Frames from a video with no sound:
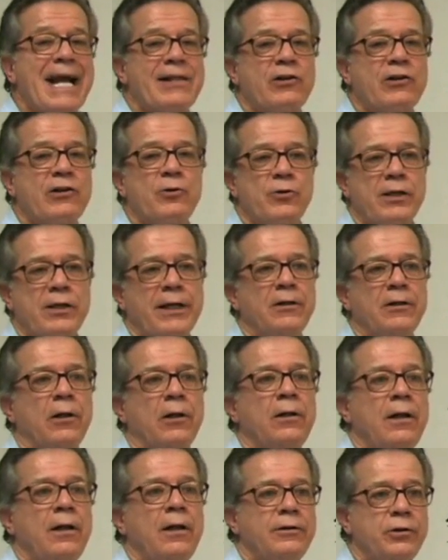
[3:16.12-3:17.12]
that's your
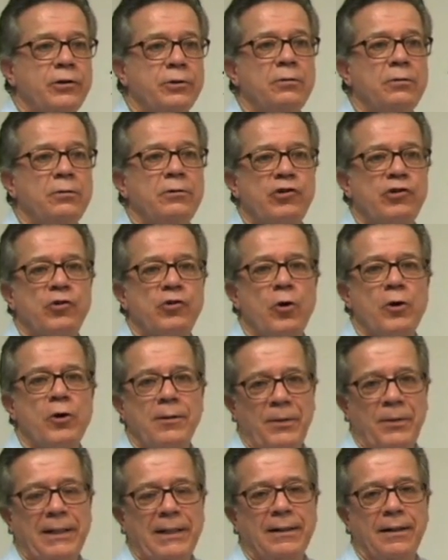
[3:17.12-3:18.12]
signal to
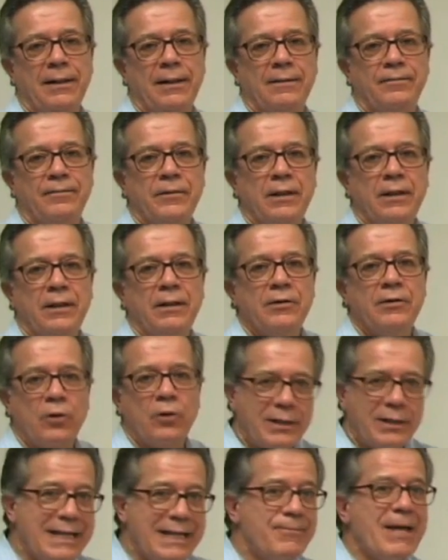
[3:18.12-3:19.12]
short the pair.
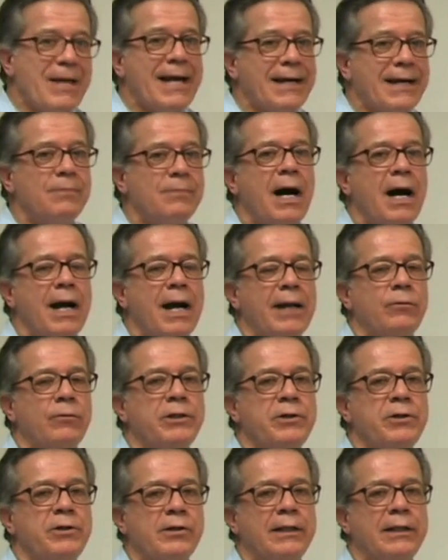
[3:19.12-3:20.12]
So keep that in mind
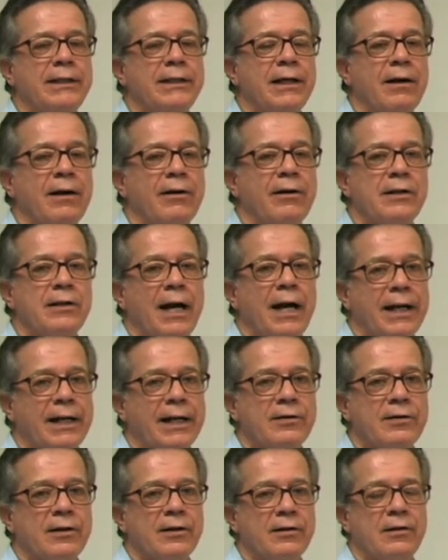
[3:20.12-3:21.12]
when using the
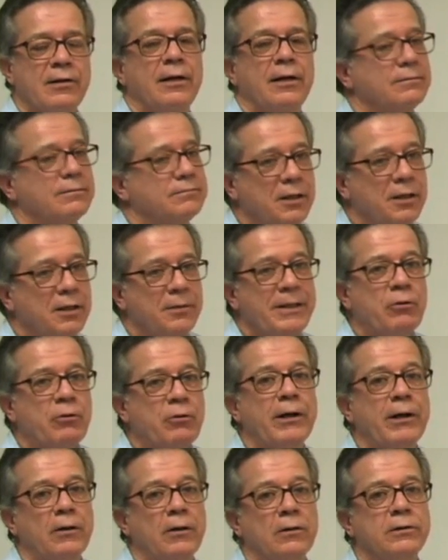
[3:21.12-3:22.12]
RSI, because it's going to be
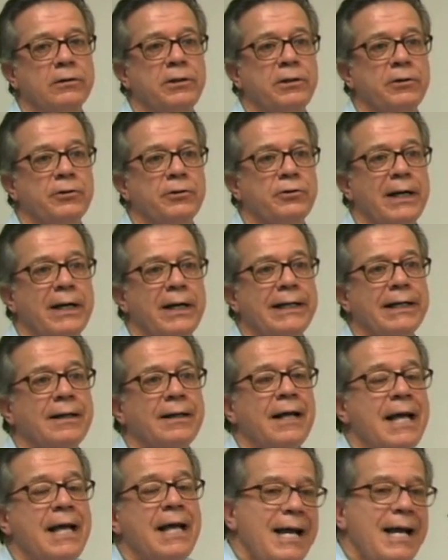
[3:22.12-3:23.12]
critical to your trading.
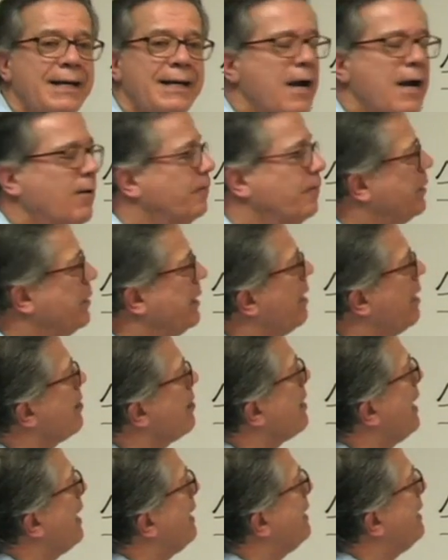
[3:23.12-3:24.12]
Now, the
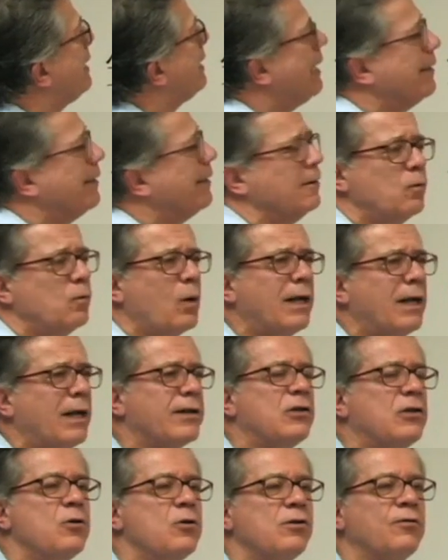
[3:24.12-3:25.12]
RSI indicator, while
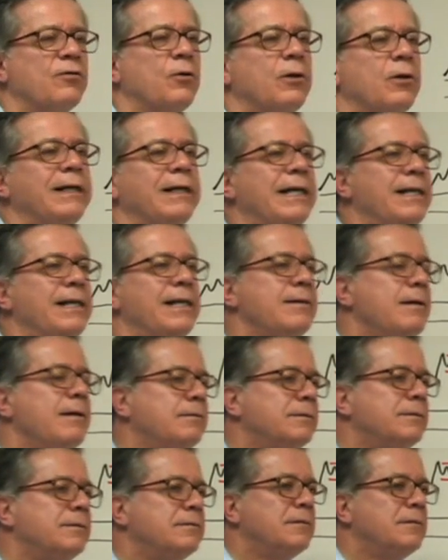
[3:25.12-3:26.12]
it's useful in